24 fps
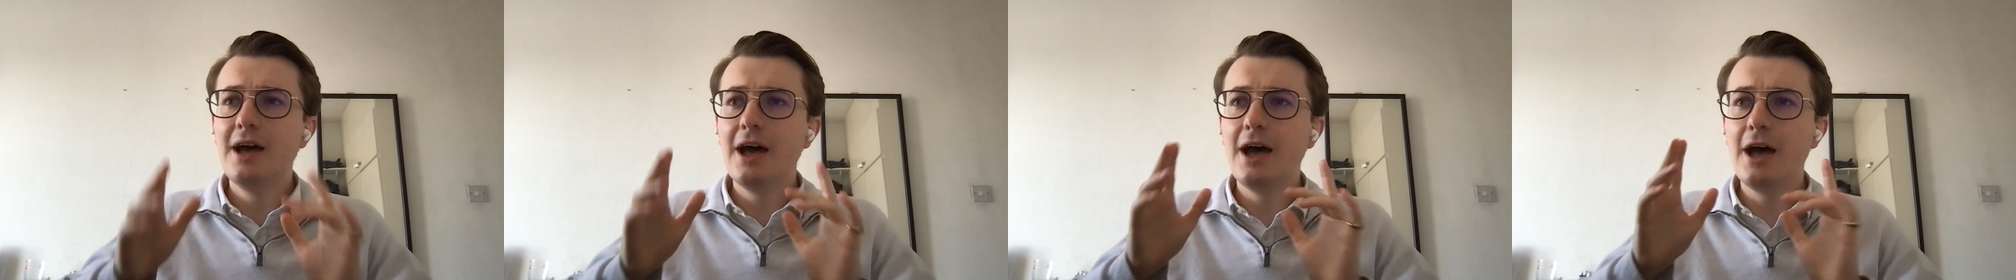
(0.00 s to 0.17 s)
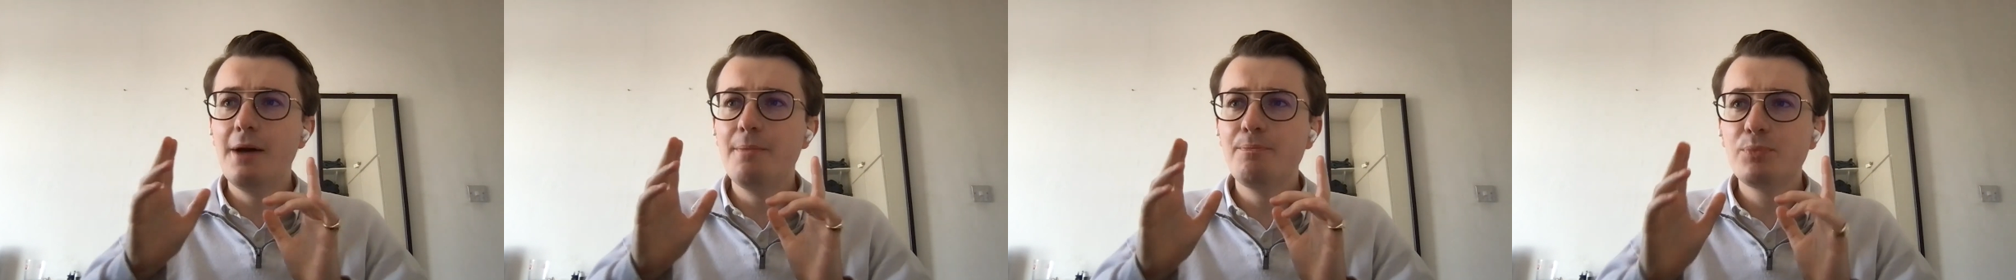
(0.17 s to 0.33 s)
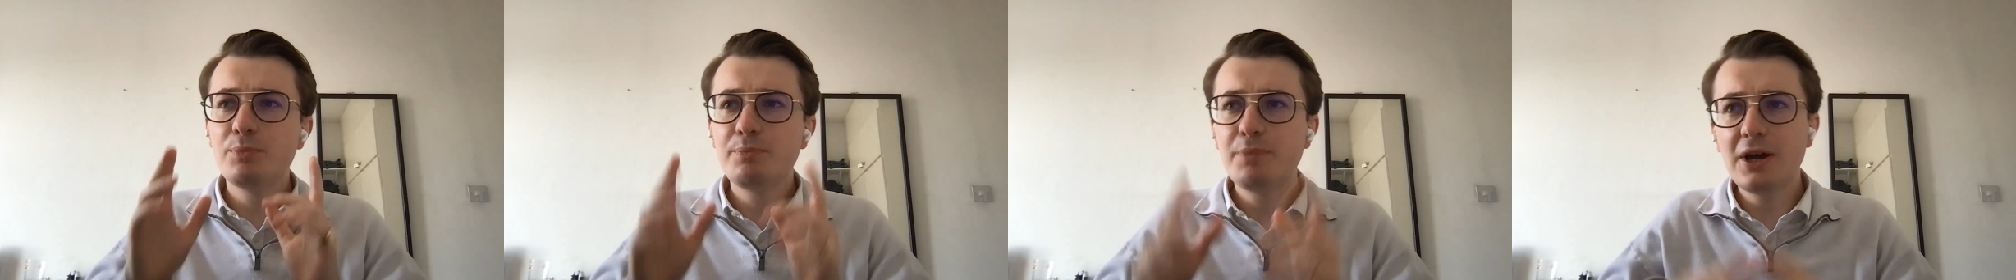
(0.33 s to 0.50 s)

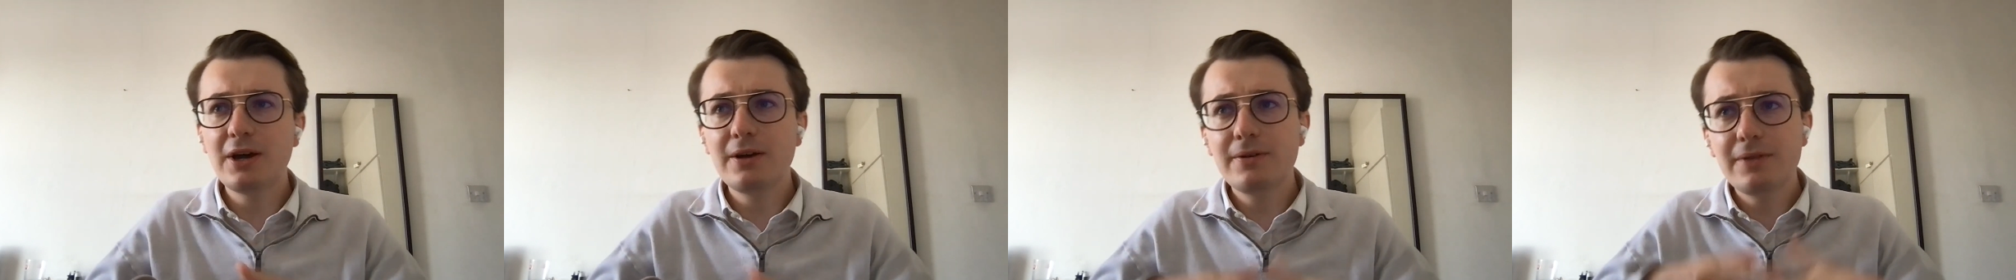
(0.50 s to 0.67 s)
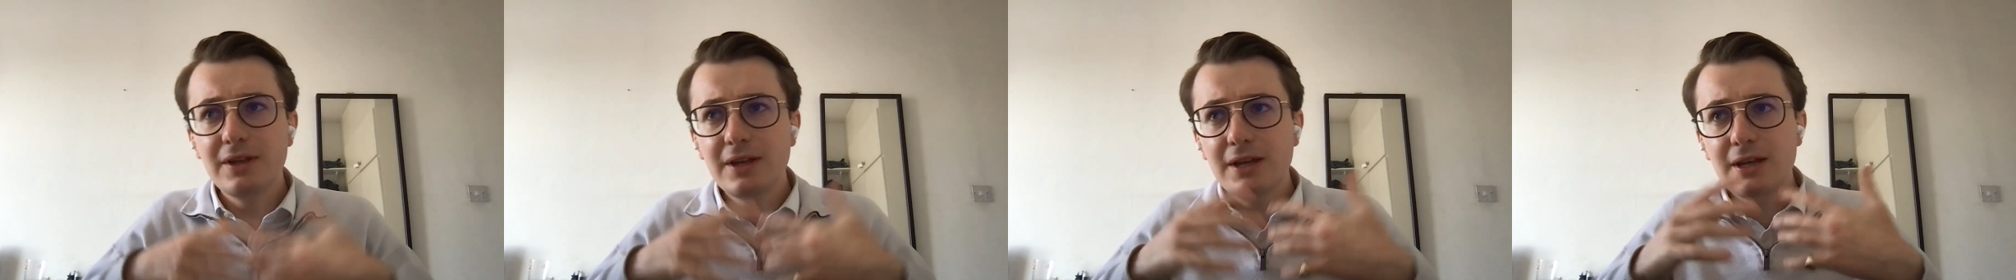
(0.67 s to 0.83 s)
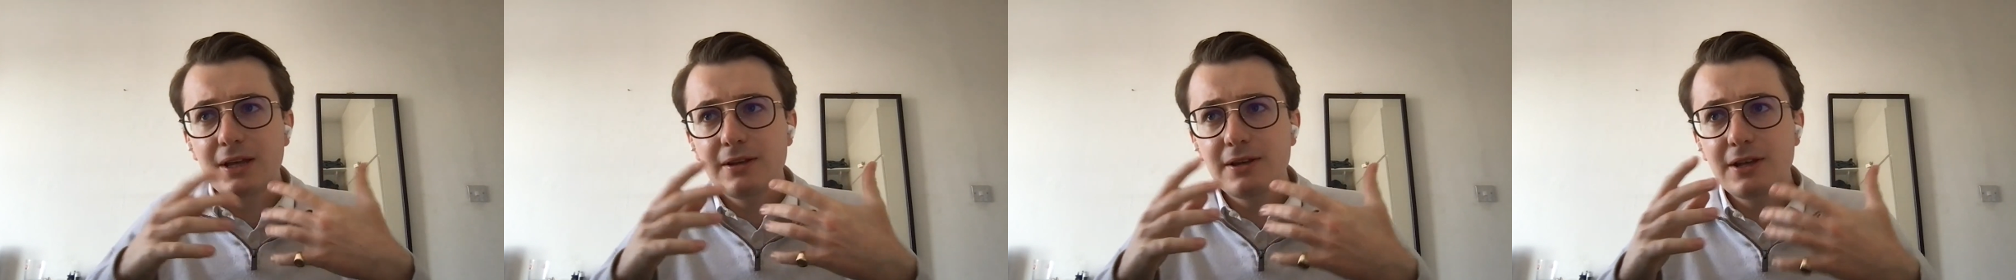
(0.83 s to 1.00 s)
But
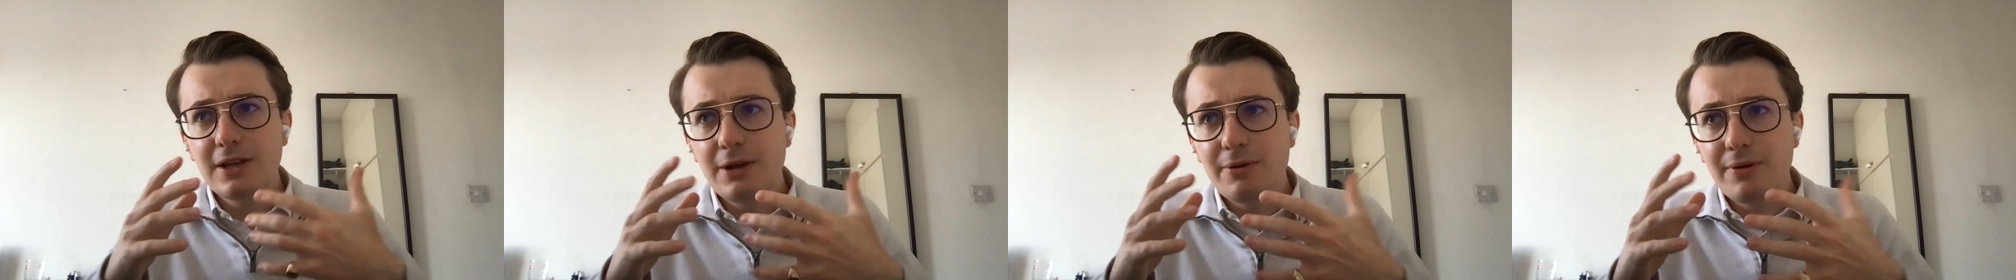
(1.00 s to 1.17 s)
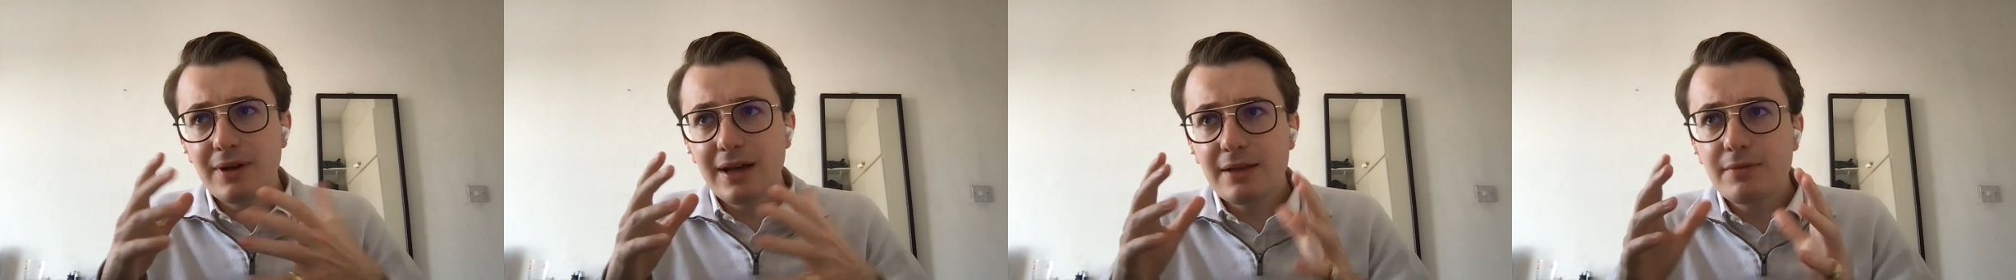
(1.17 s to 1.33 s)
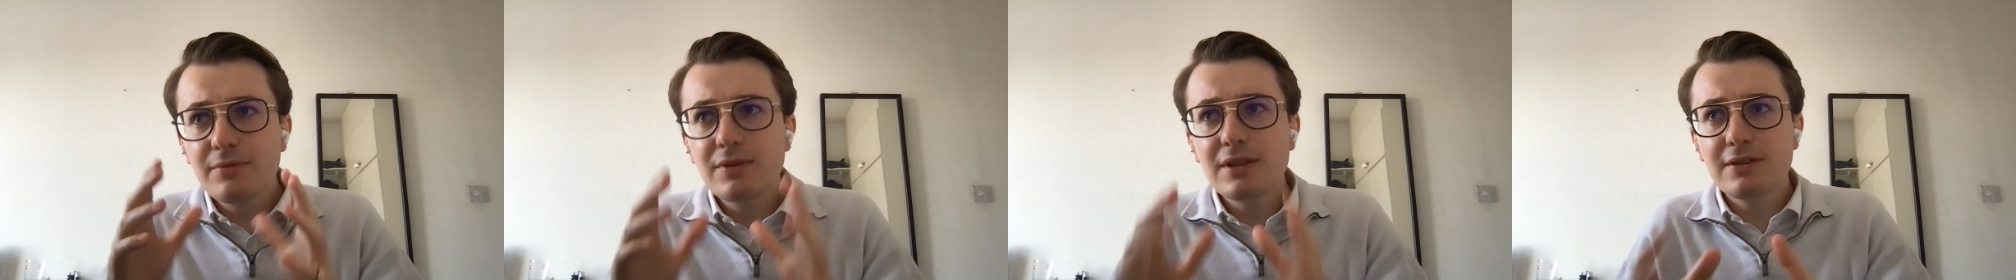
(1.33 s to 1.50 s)

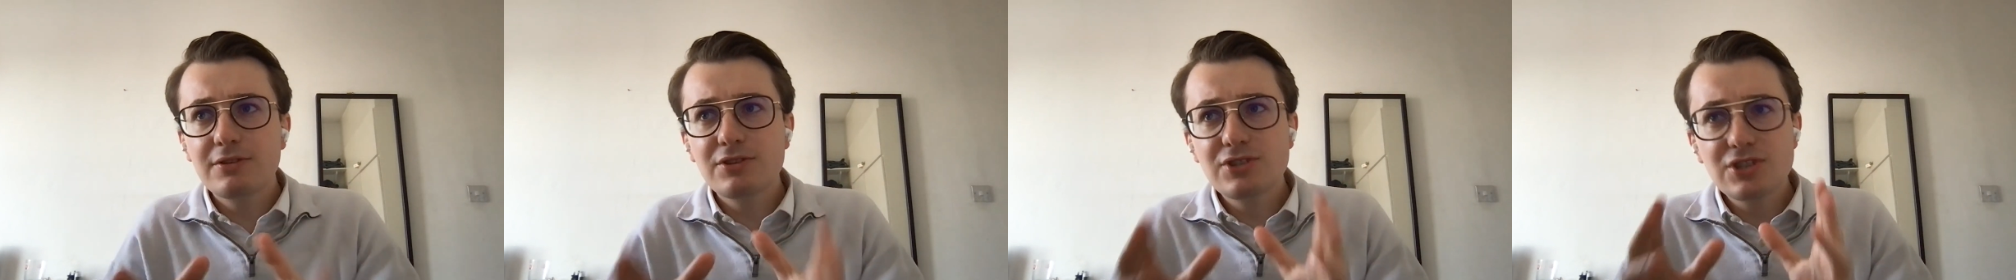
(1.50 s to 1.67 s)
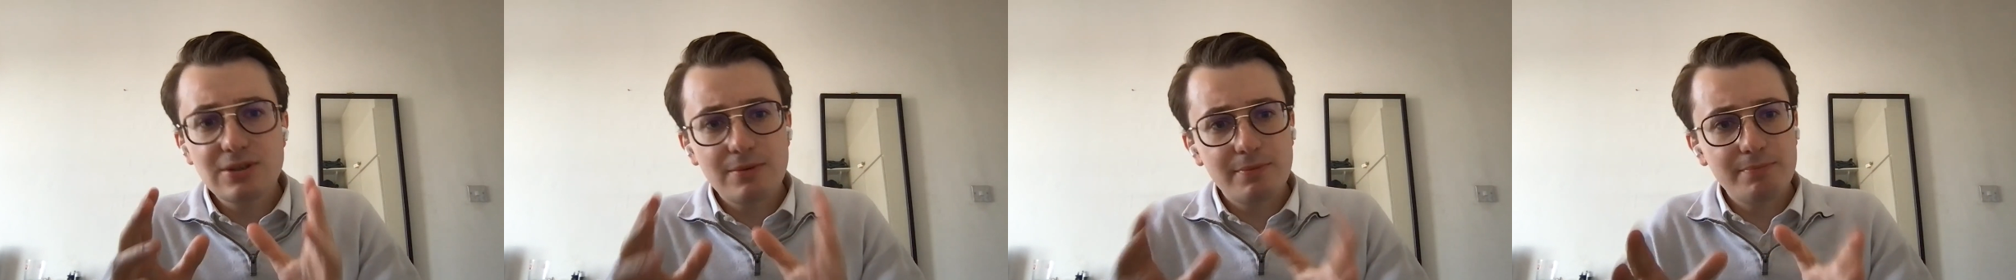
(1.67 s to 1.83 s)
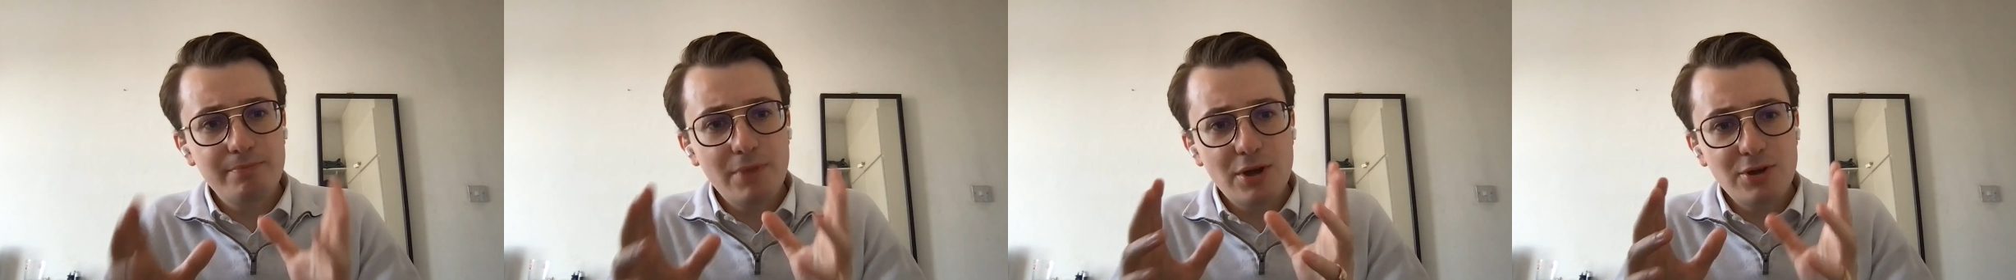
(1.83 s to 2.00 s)

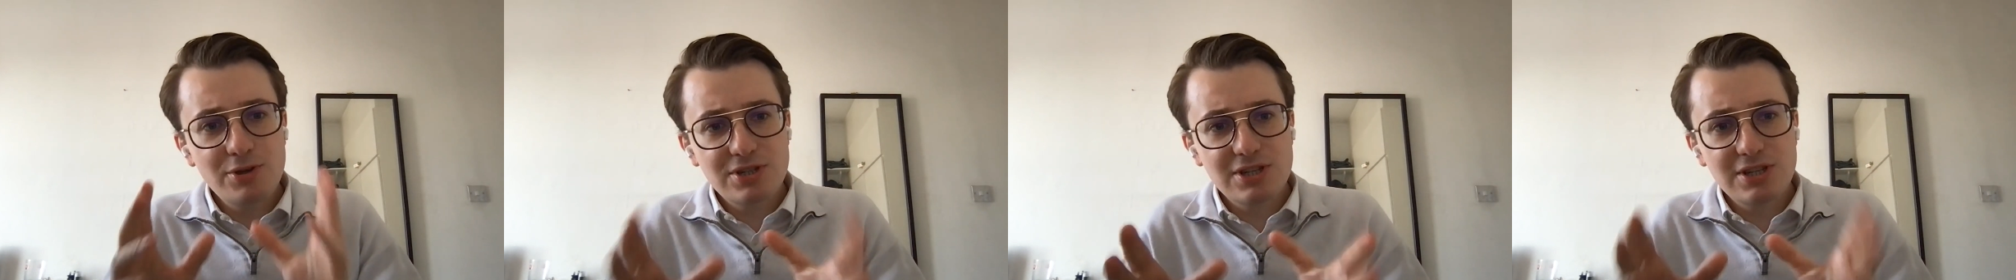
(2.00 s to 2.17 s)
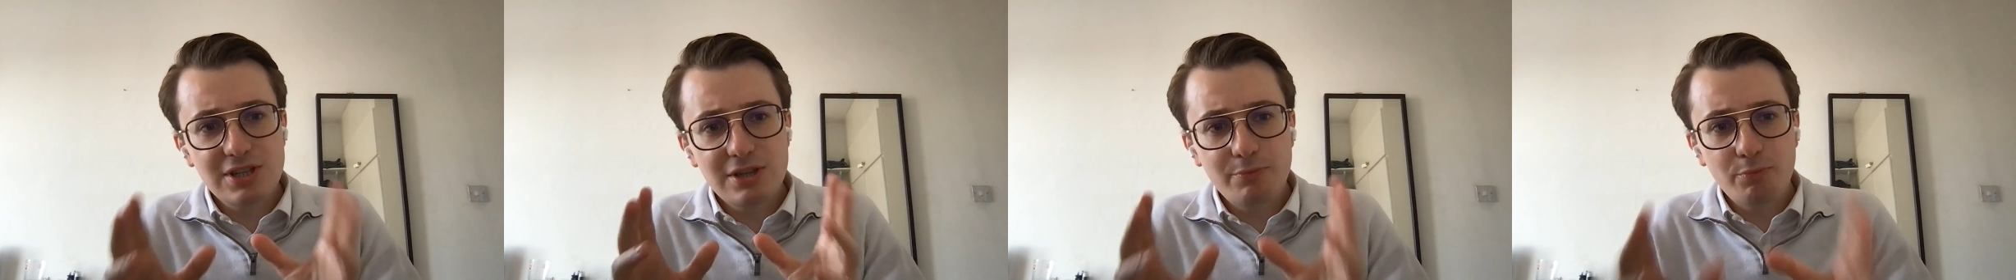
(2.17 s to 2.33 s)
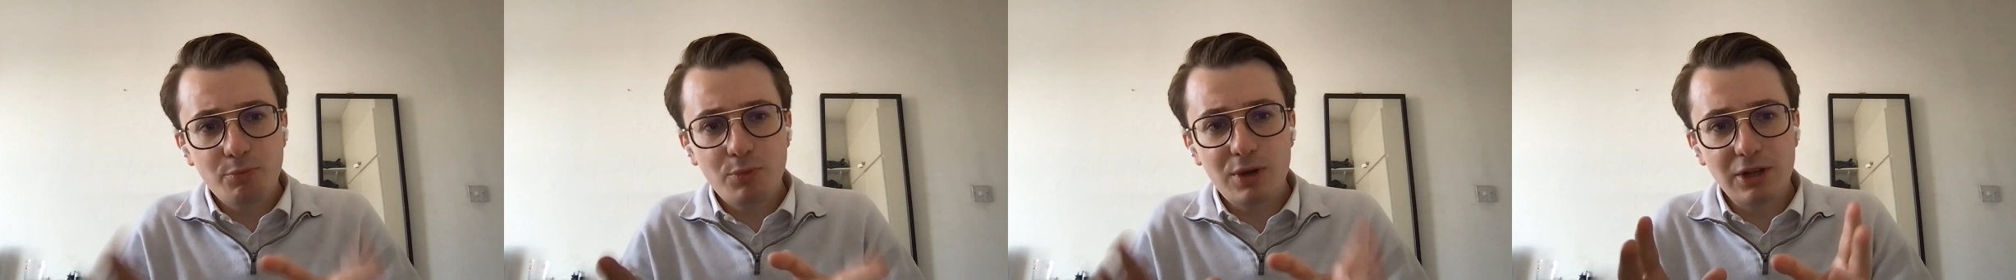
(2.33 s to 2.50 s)
most
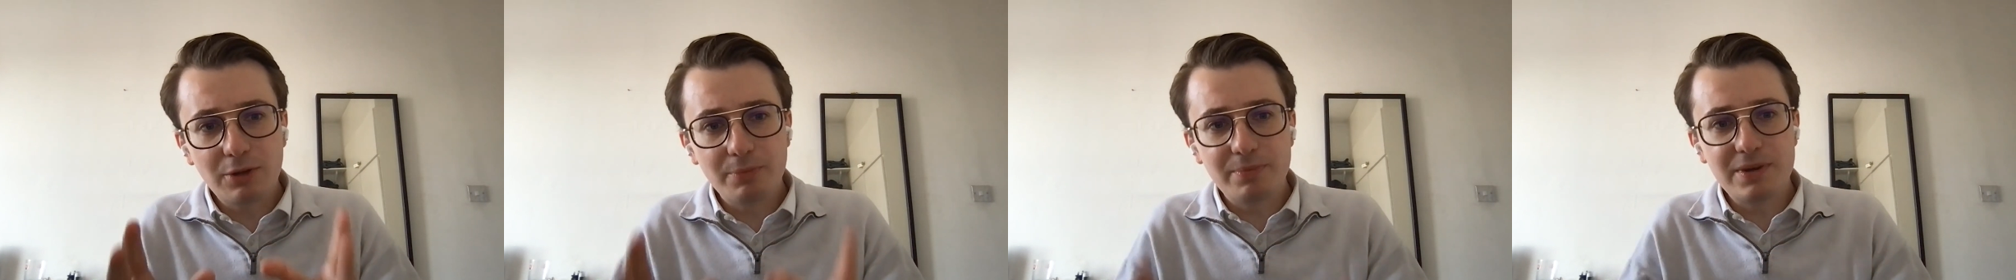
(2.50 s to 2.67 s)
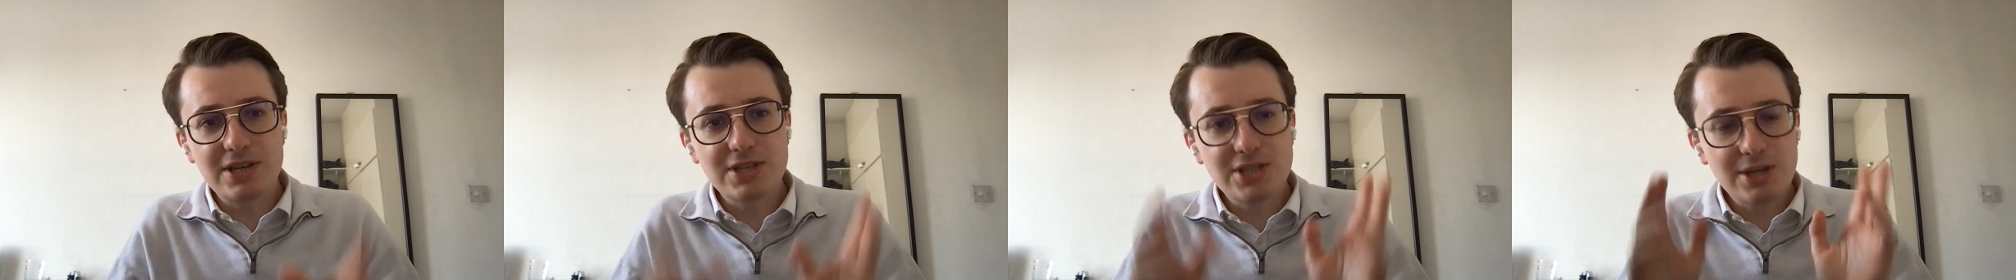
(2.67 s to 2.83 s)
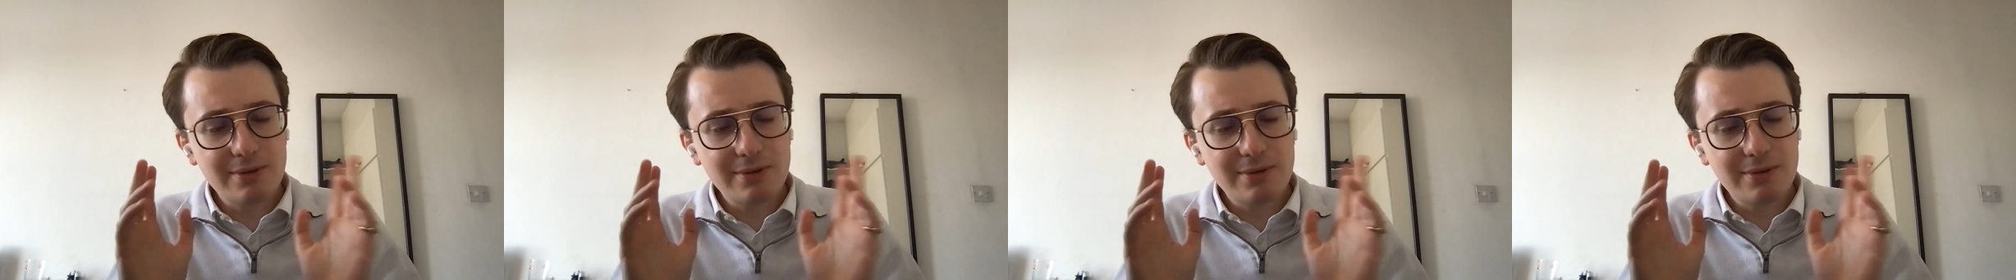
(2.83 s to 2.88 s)
of them will be.